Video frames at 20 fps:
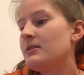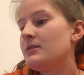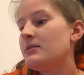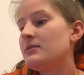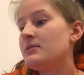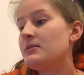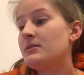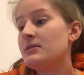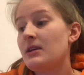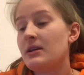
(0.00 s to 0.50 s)

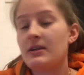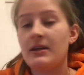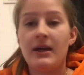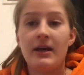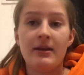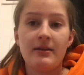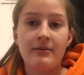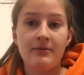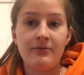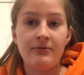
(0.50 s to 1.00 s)
Sunday
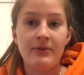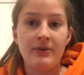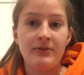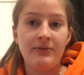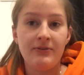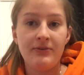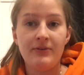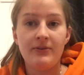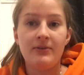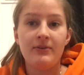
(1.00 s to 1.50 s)
the
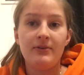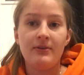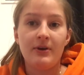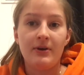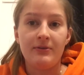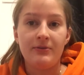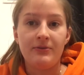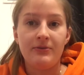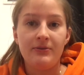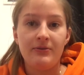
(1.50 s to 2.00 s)
5th
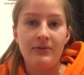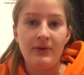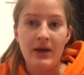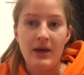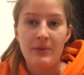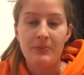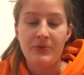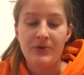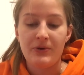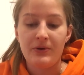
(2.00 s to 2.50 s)
of
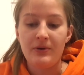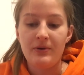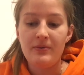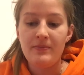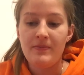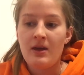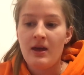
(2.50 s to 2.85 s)
April,